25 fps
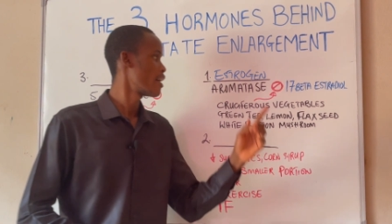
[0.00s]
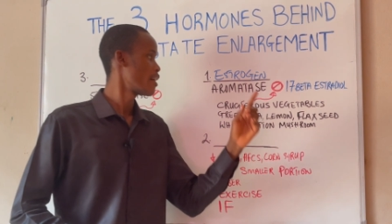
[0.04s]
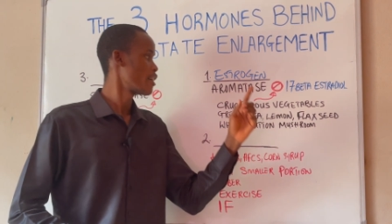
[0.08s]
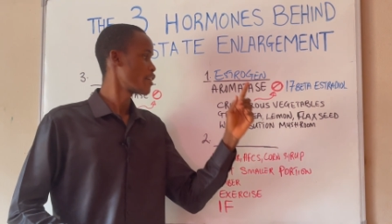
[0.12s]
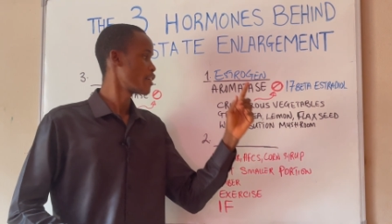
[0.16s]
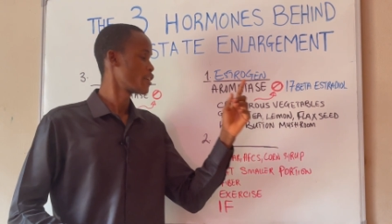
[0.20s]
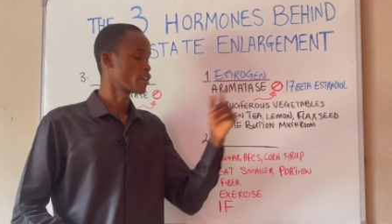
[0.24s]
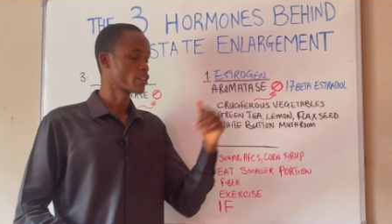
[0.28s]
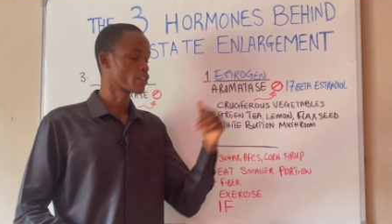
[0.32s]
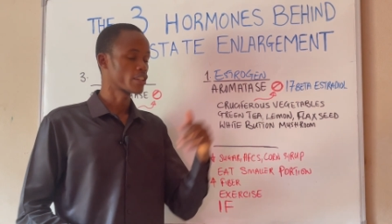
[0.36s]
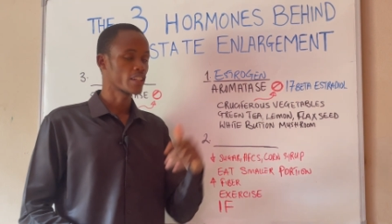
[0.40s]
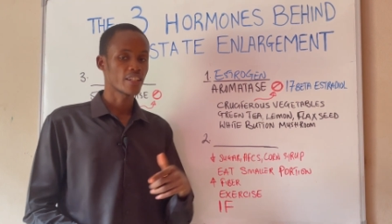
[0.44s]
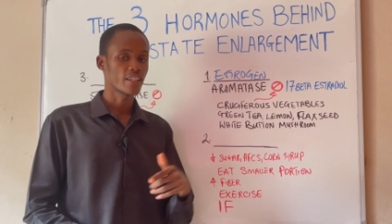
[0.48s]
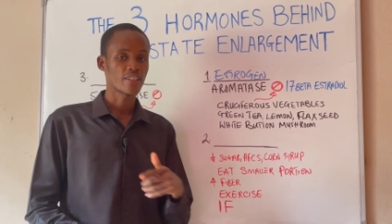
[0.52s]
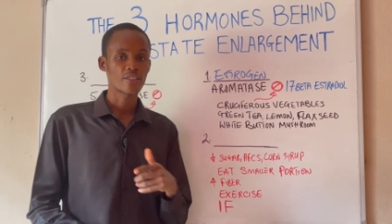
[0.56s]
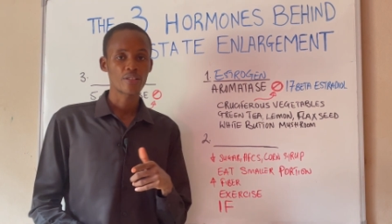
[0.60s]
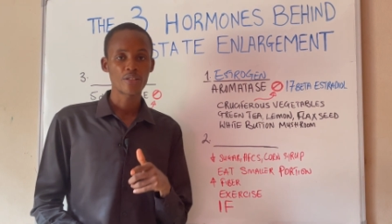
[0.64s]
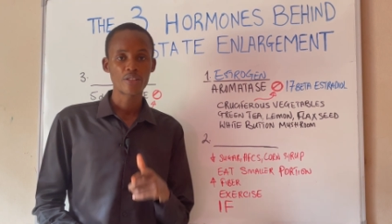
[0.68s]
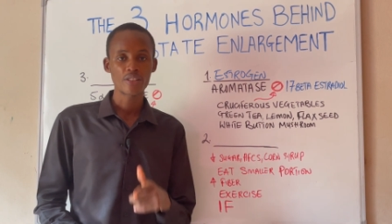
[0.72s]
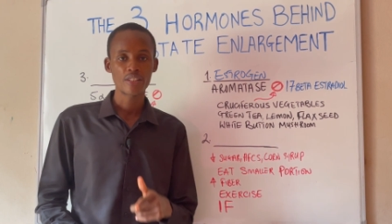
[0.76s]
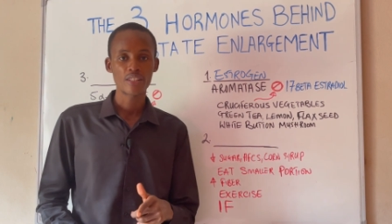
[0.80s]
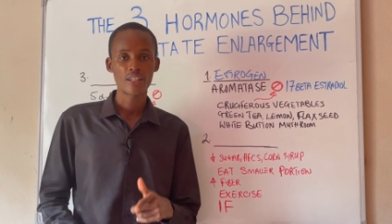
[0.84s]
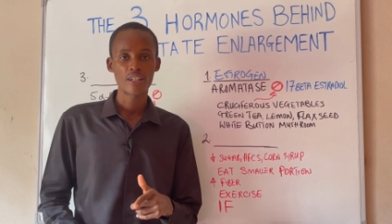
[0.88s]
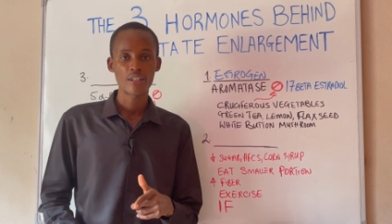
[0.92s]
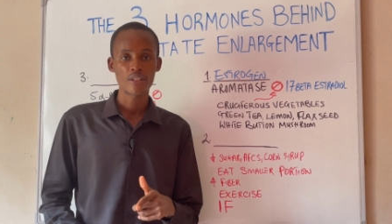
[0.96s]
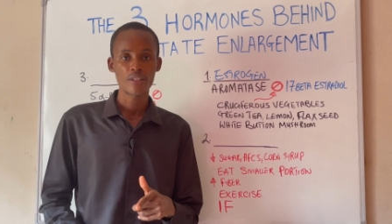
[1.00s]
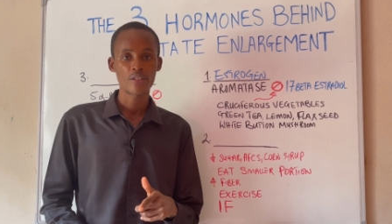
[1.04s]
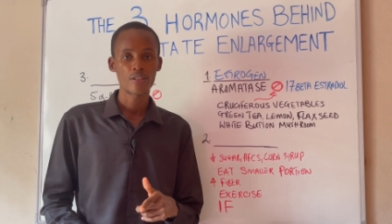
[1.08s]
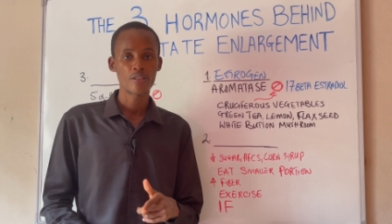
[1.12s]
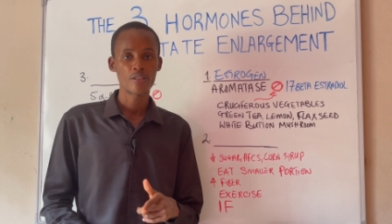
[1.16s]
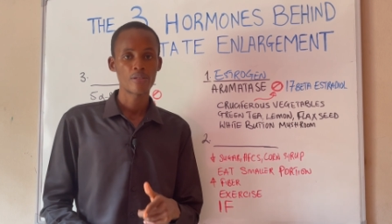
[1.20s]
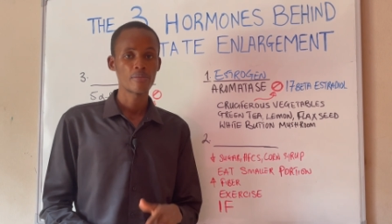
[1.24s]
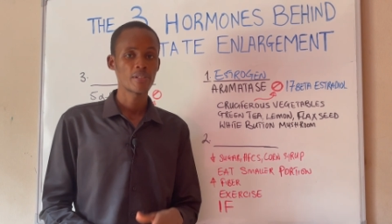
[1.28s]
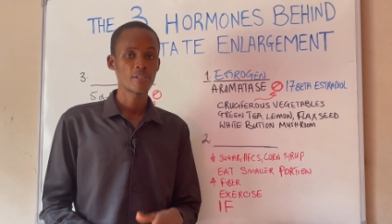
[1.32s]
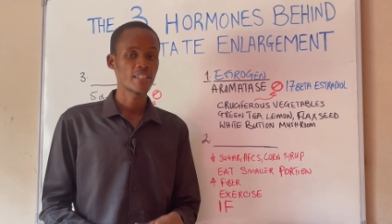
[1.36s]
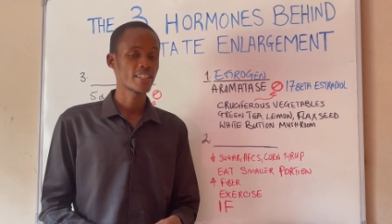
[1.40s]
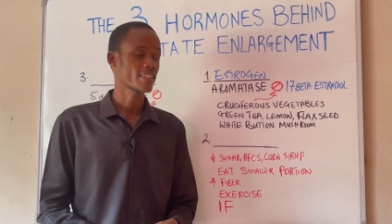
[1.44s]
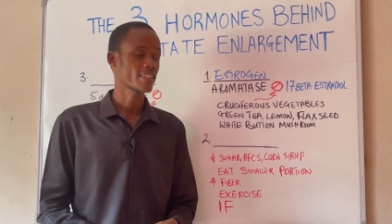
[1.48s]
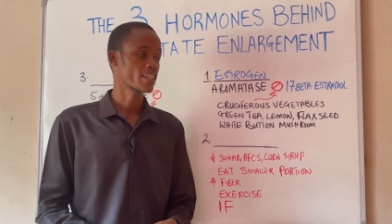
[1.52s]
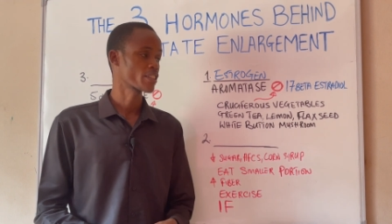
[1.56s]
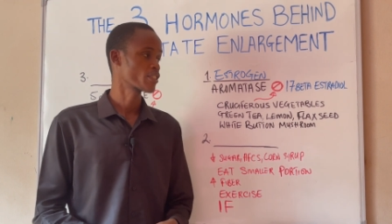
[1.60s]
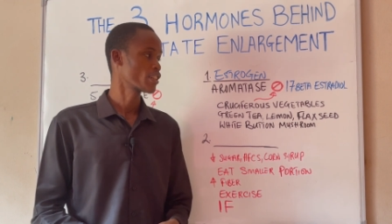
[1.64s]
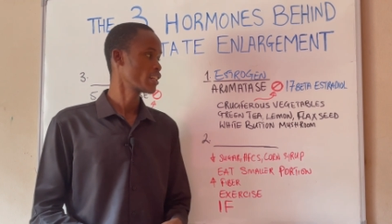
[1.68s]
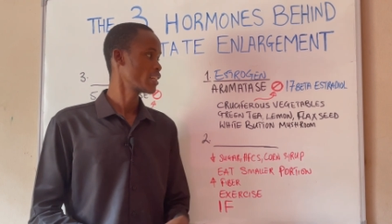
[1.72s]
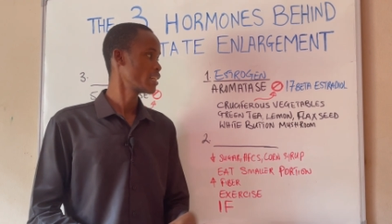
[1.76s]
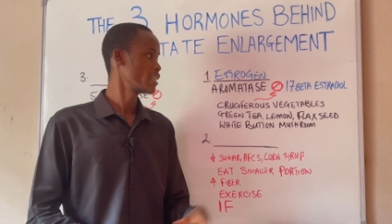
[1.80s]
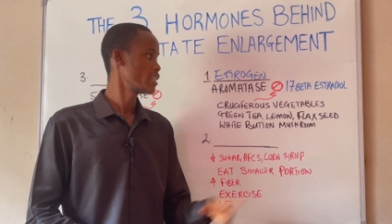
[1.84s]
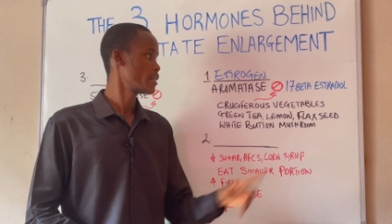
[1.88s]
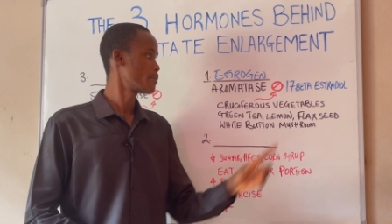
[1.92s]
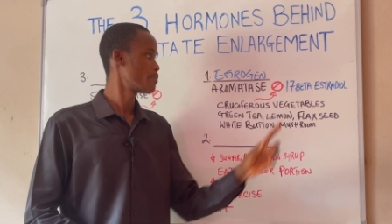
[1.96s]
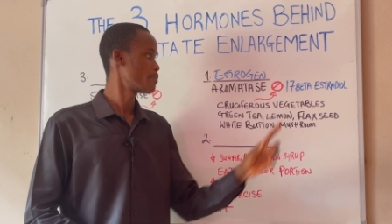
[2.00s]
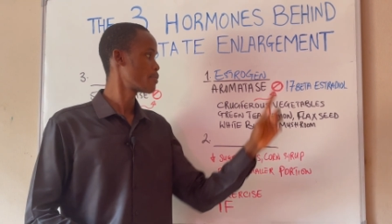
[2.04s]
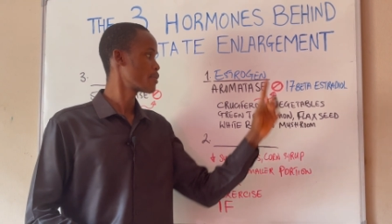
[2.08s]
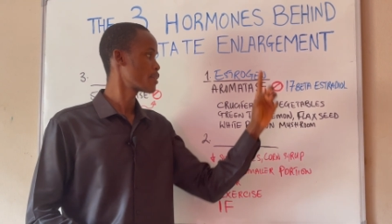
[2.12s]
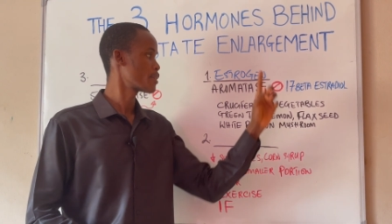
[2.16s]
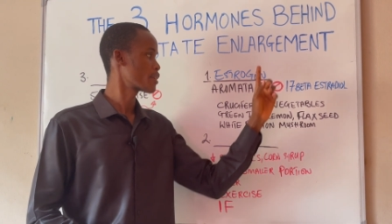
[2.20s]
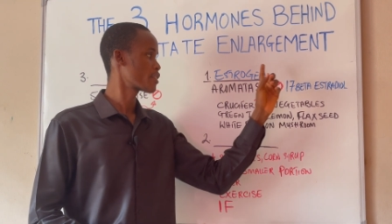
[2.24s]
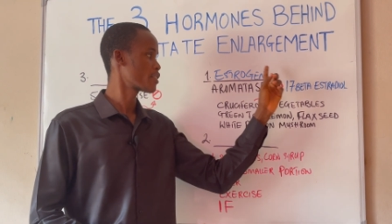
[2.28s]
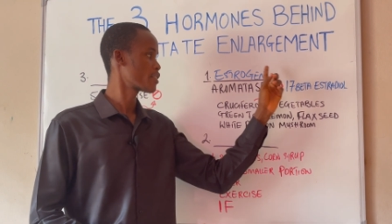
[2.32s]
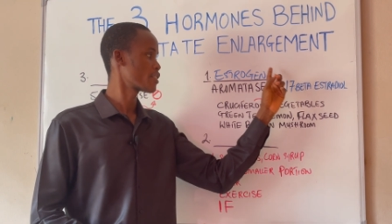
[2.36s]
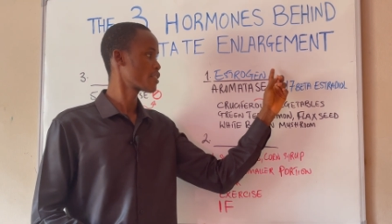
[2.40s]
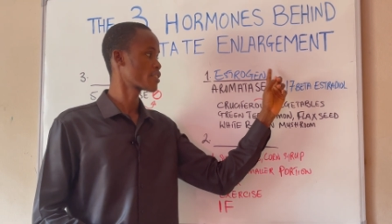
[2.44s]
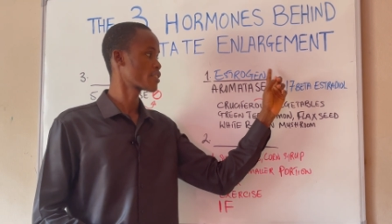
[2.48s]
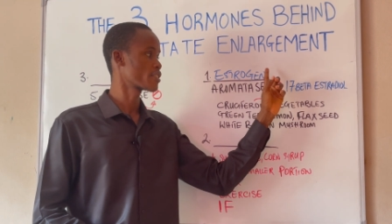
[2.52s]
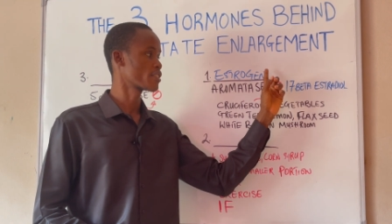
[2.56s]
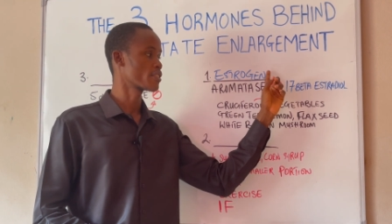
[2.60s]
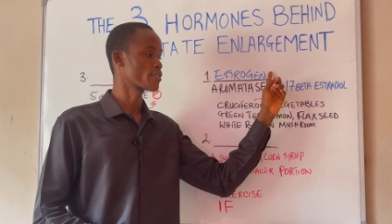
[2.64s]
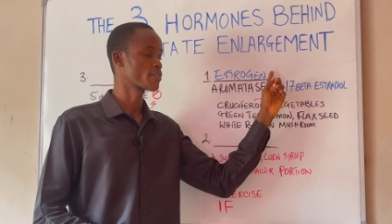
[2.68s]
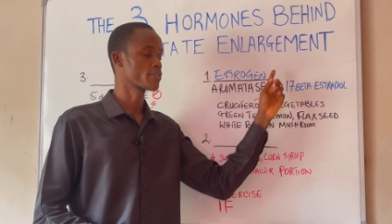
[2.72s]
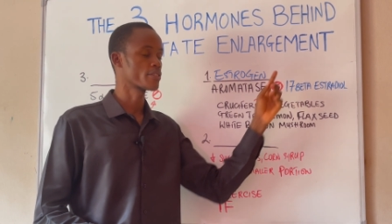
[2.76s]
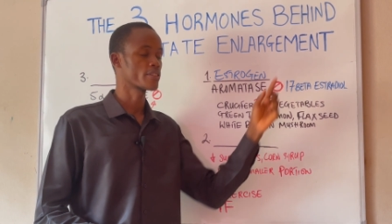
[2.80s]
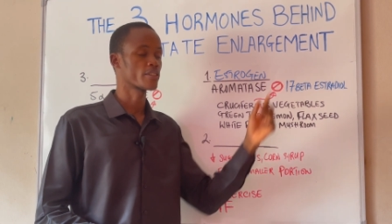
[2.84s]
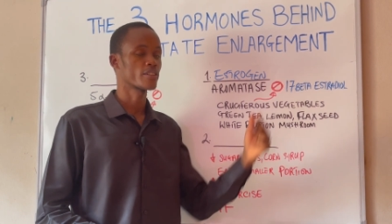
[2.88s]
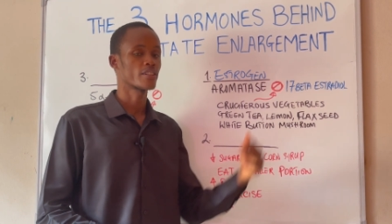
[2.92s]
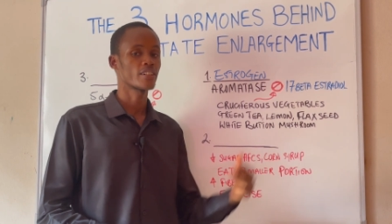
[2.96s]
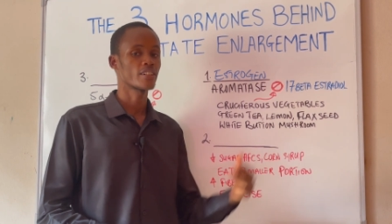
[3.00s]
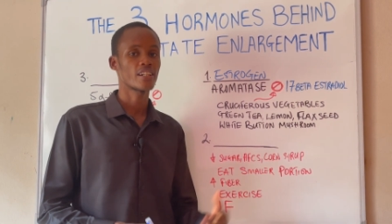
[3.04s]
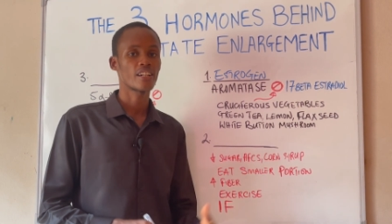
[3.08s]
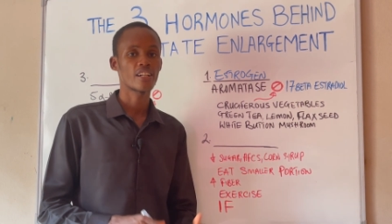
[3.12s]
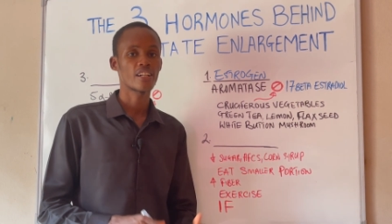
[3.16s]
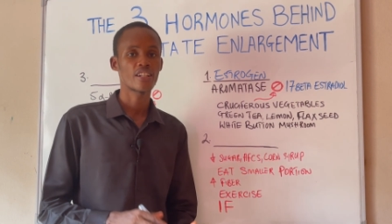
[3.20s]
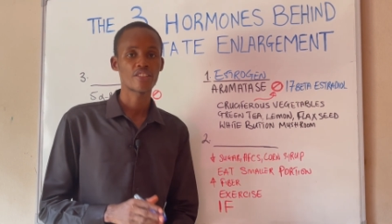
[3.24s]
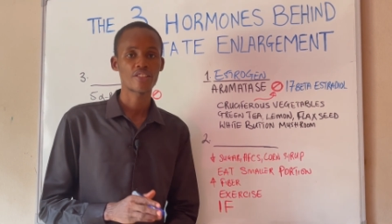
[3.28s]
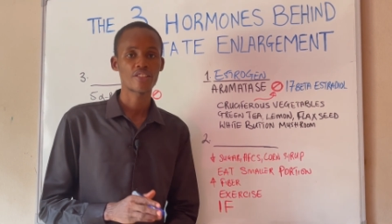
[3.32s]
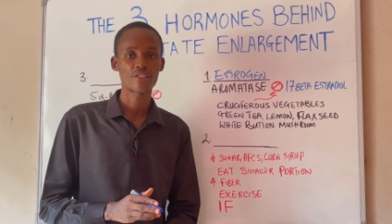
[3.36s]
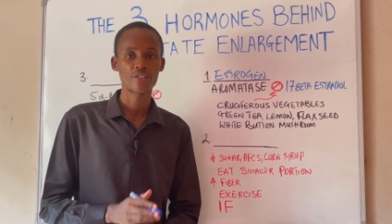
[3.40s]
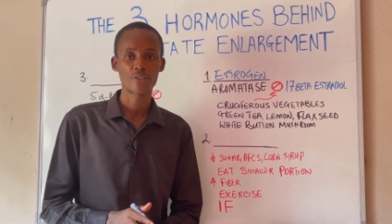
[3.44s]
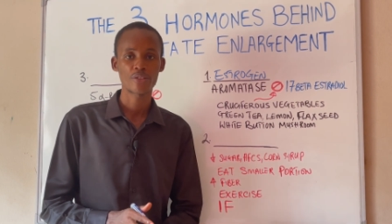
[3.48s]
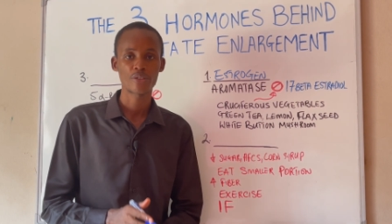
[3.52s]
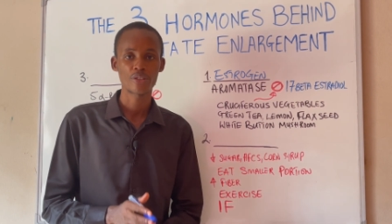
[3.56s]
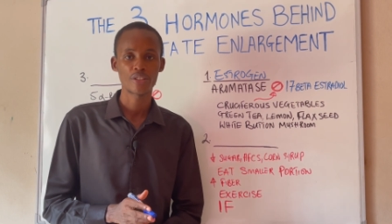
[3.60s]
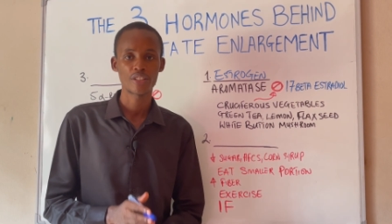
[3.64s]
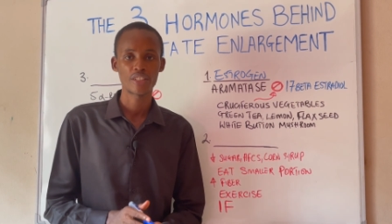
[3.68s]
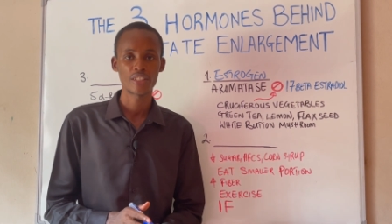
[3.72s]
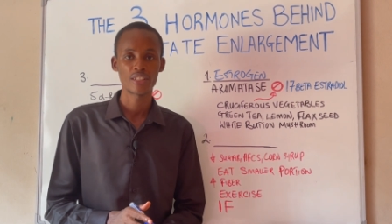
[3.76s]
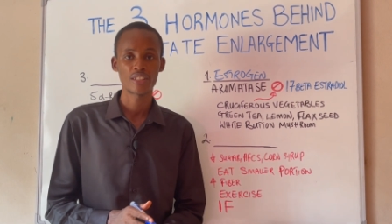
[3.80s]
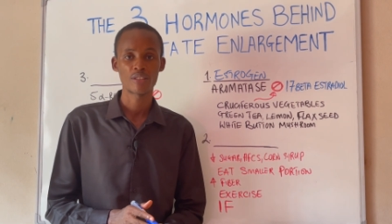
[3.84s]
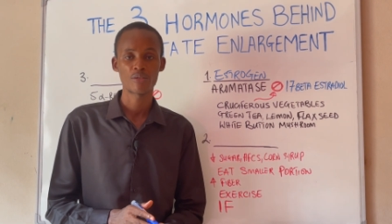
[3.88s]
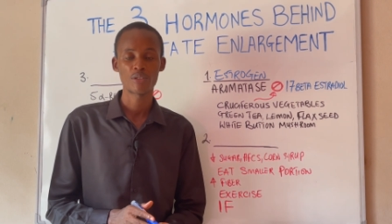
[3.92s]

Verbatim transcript: your testosterone is actually the precursor for estrogen,